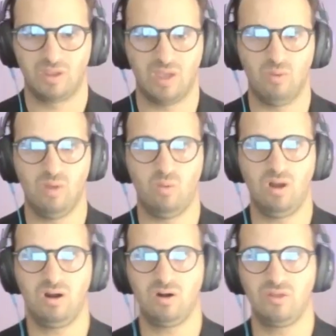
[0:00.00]
And what
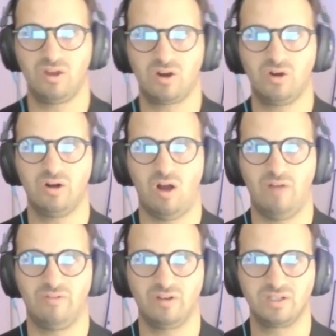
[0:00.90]
are the current
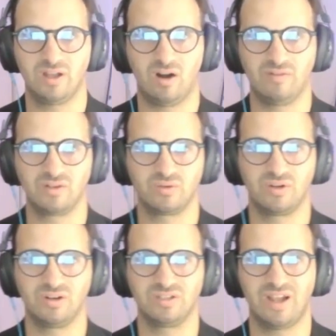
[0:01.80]
offerings that Harvest
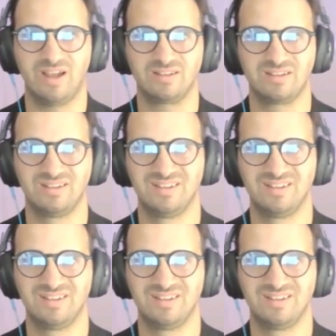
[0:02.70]
Returns has?